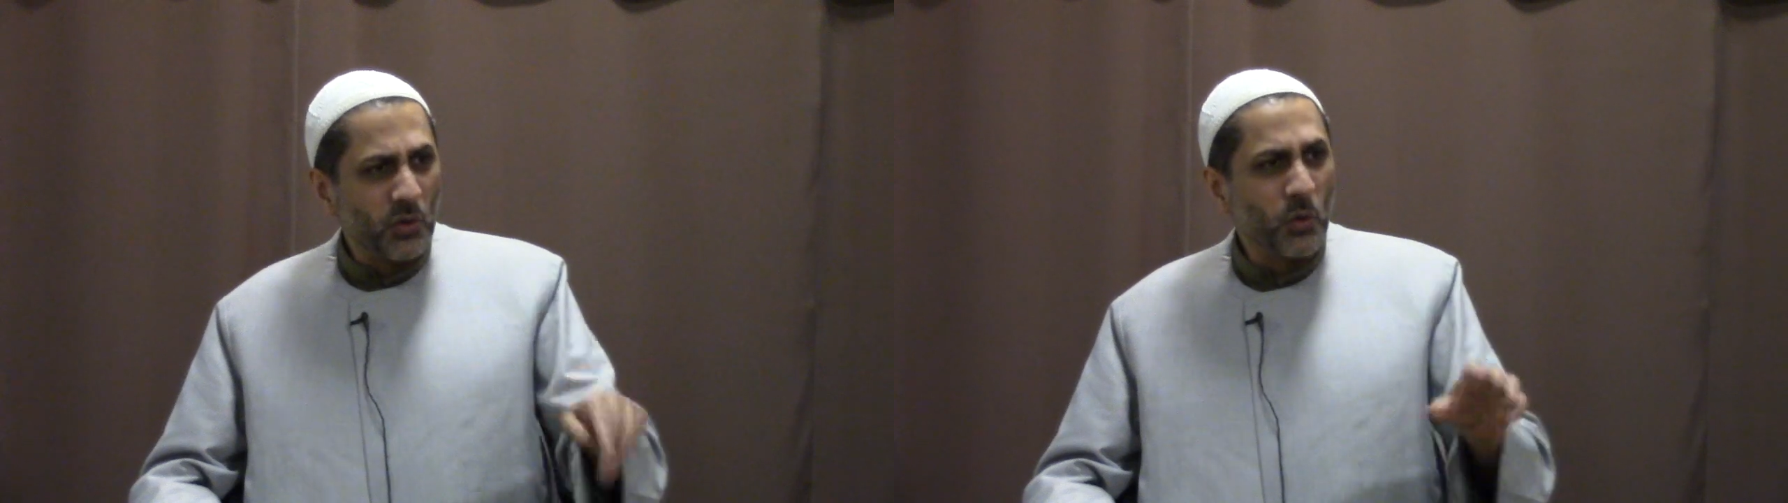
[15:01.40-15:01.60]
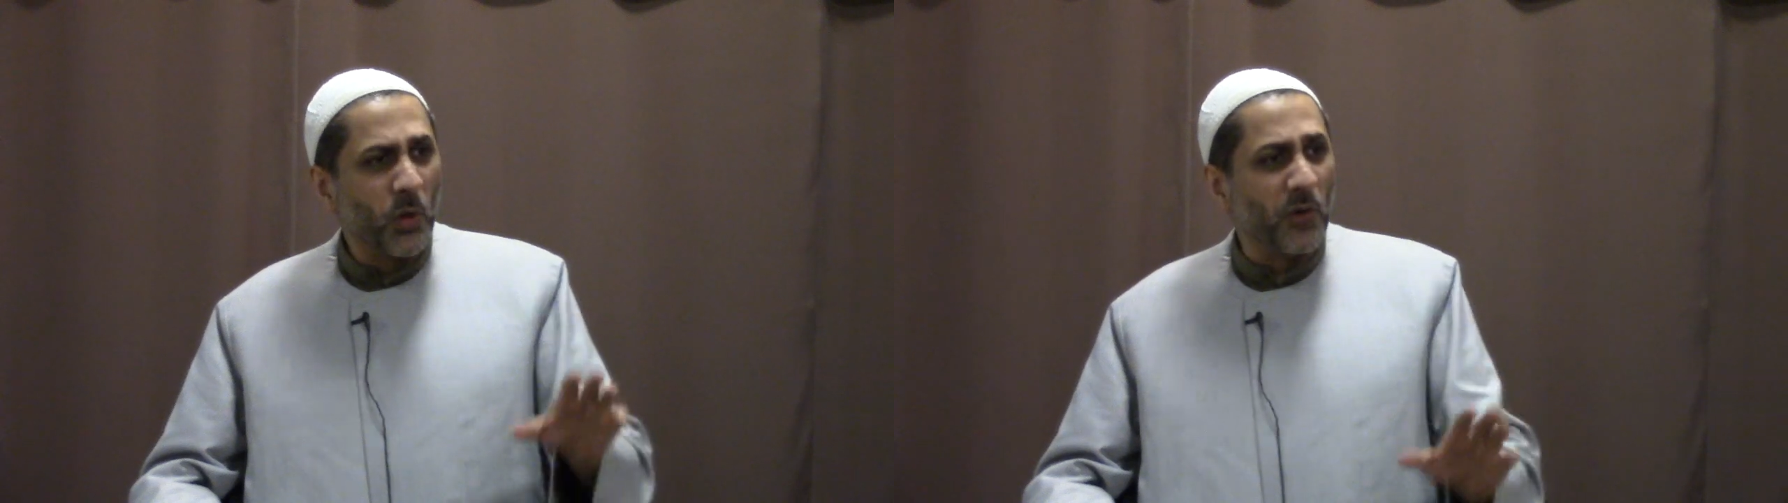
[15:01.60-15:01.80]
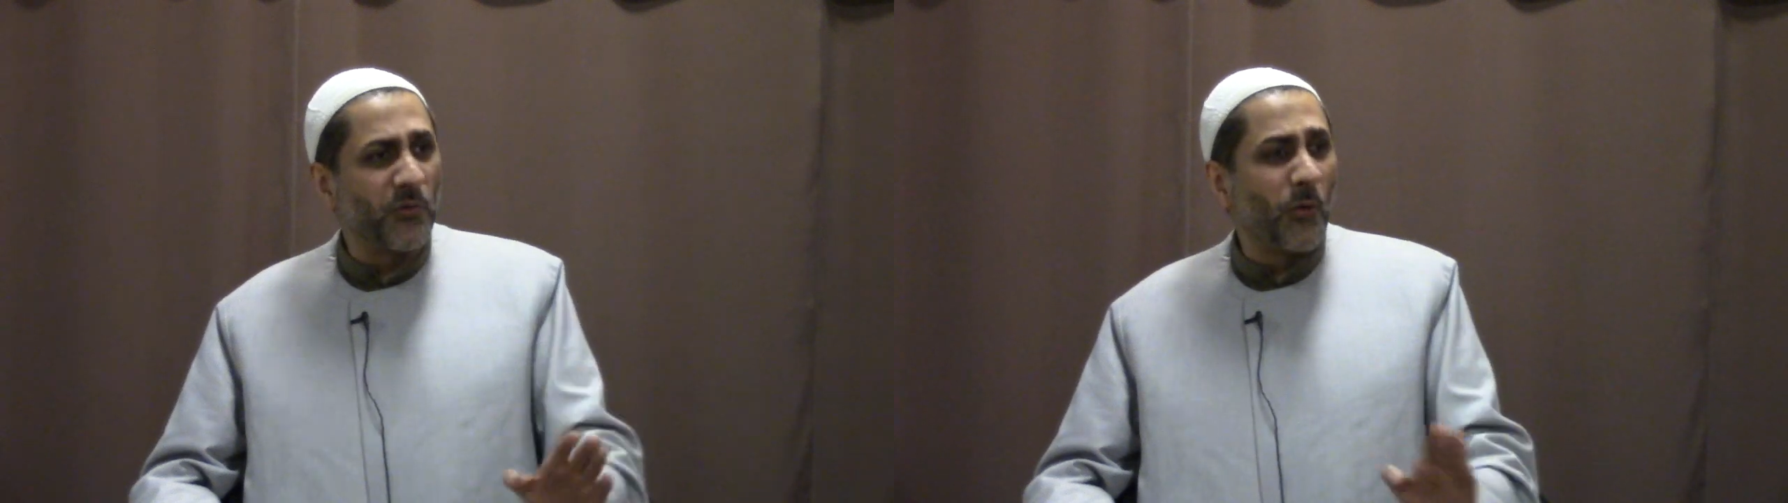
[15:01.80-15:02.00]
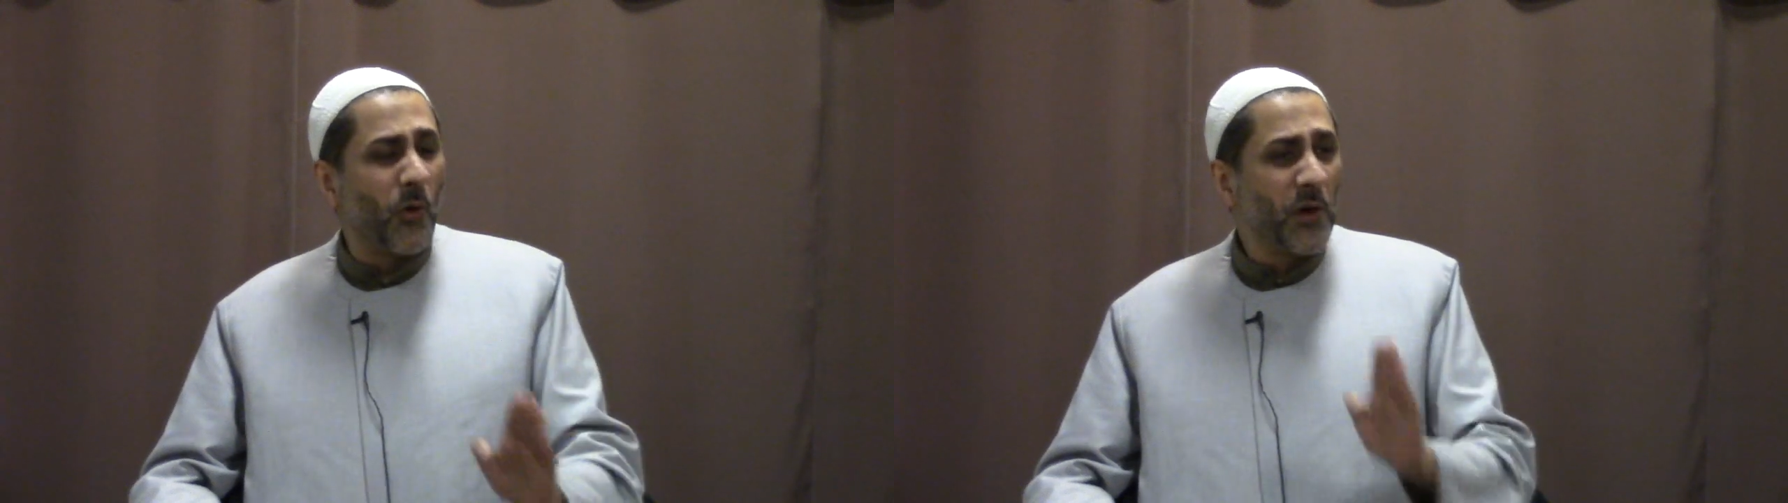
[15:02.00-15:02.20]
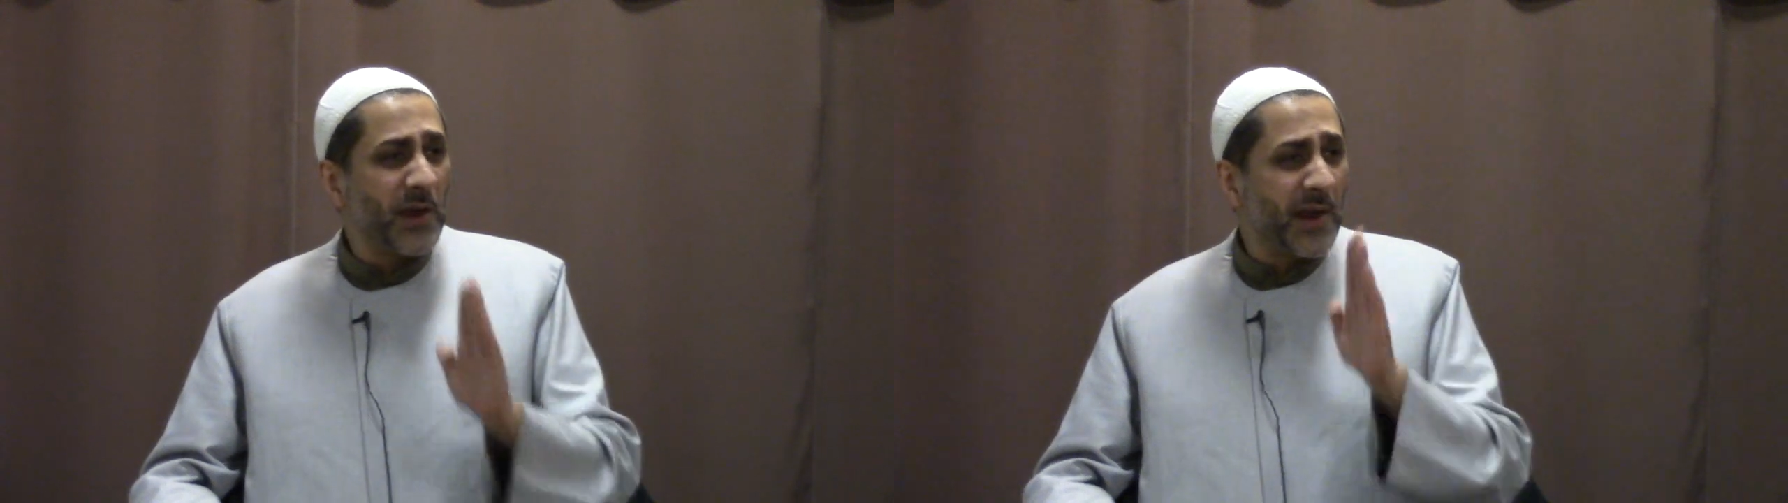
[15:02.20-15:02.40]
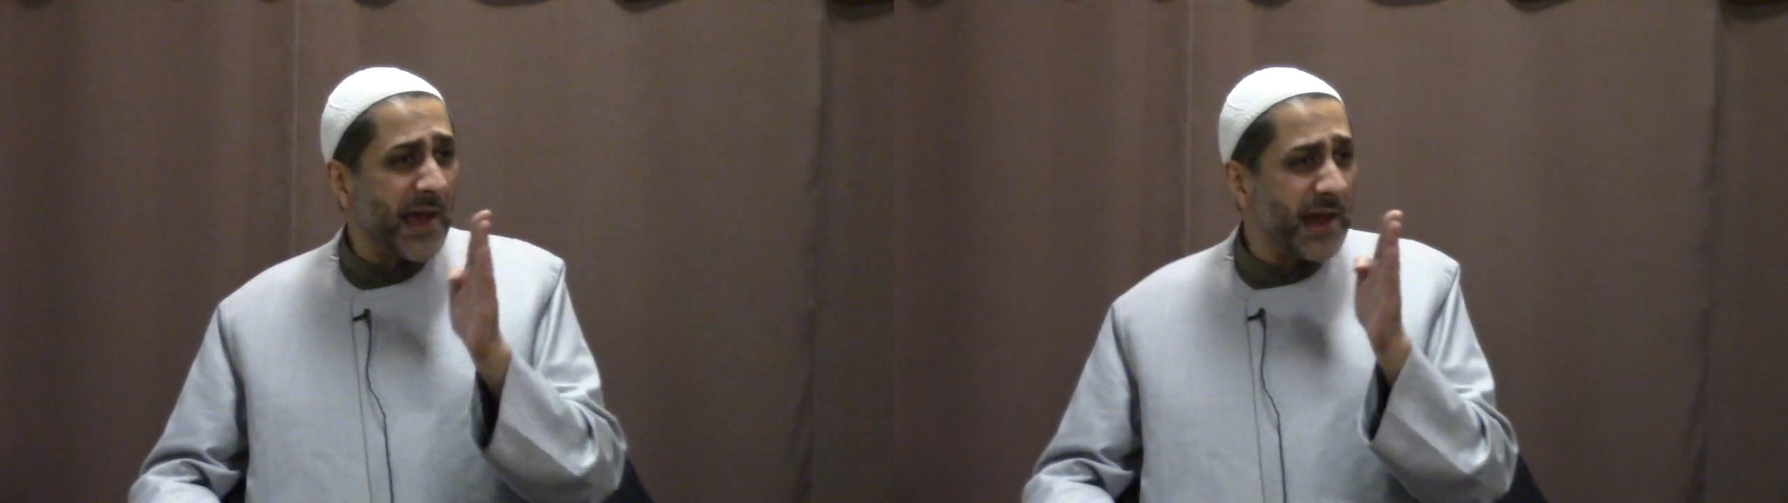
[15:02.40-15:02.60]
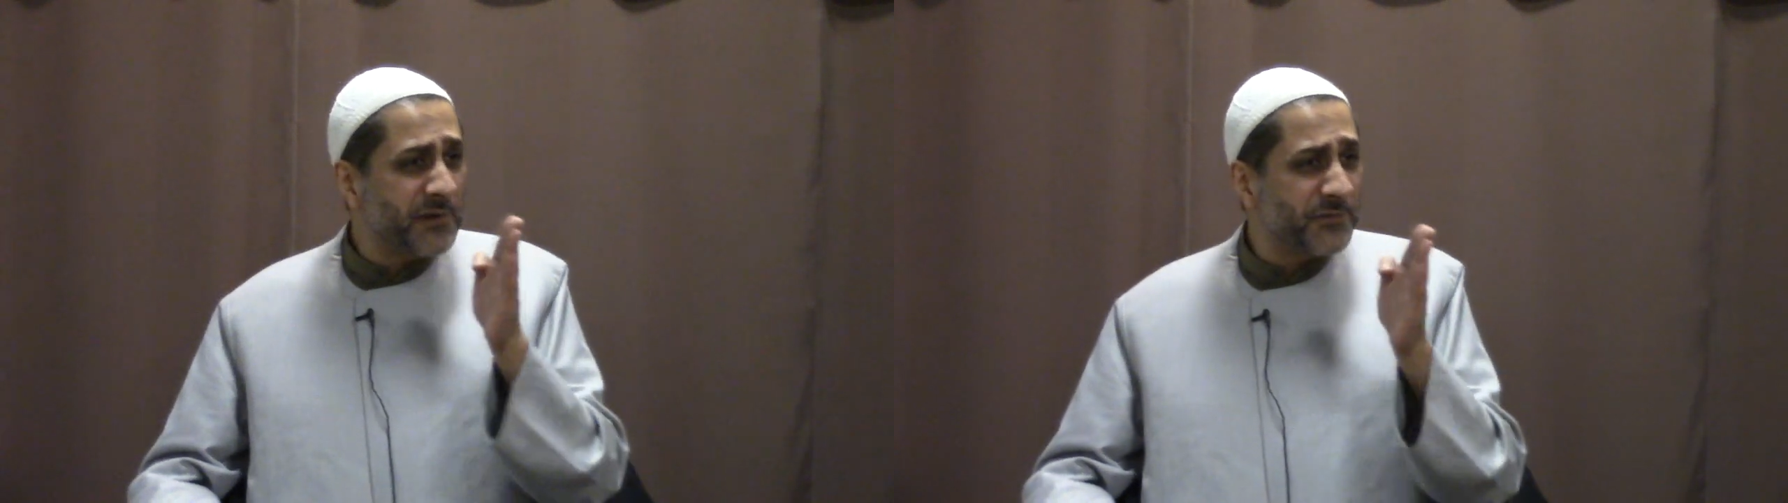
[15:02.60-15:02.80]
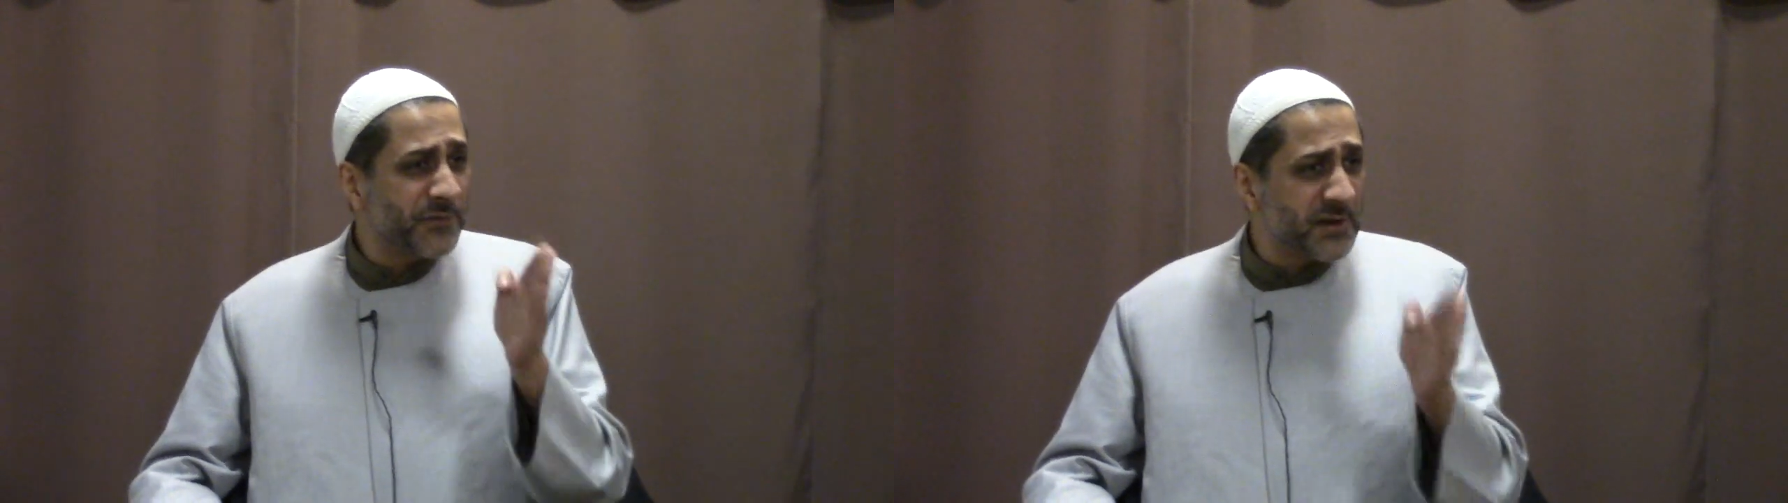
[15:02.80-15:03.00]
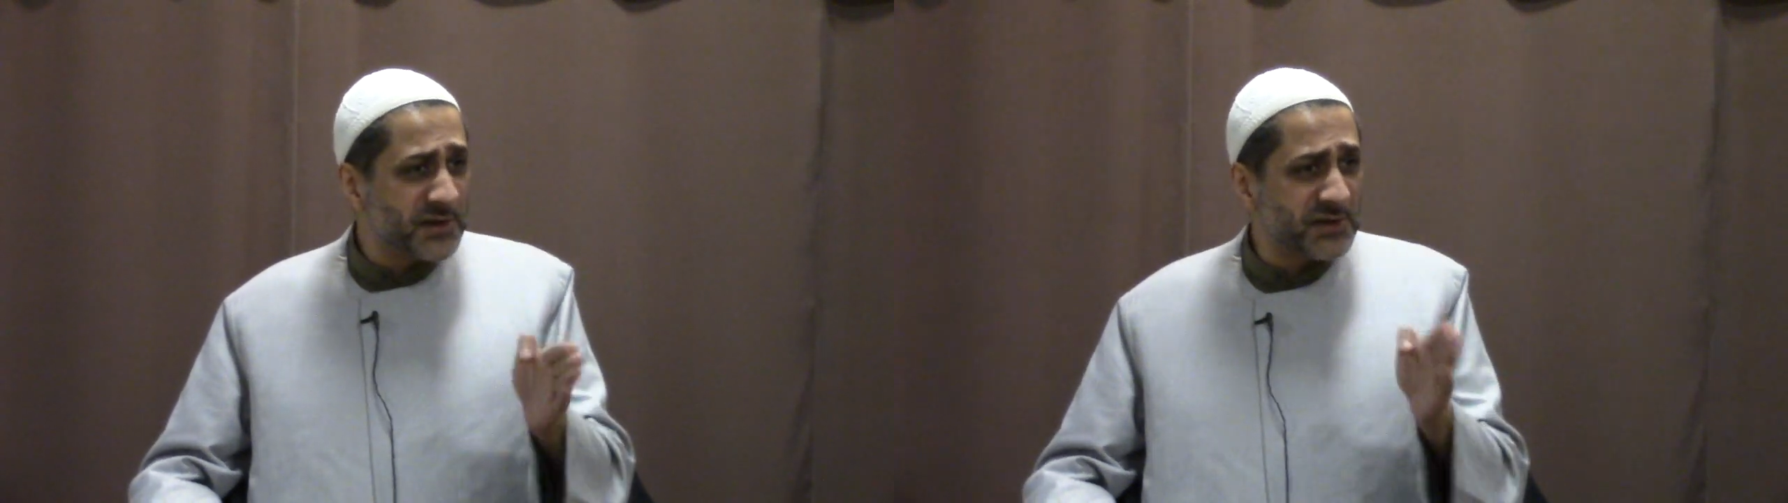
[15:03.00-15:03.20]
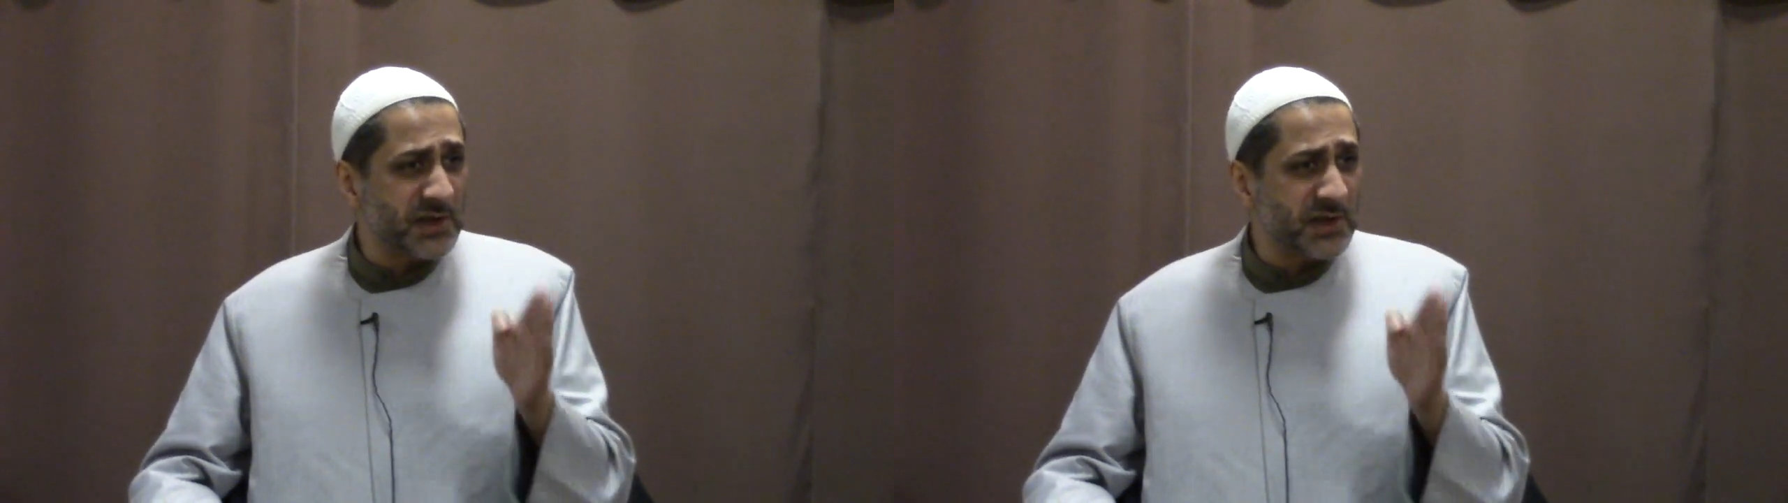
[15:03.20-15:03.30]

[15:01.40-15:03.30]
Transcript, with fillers: who were falling headfirst